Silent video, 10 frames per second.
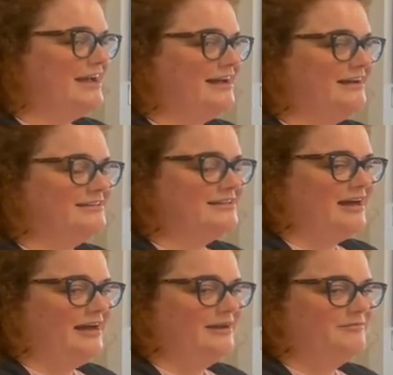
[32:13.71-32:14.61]
and
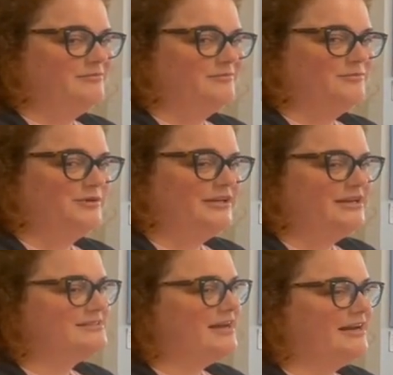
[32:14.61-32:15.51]
I'm really
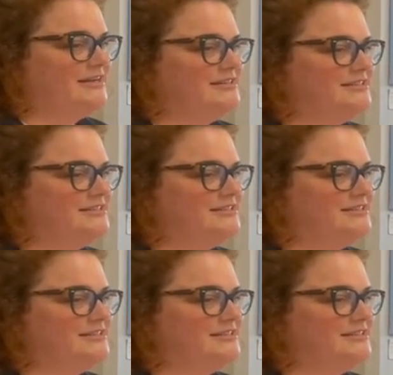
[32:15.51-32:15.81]
excited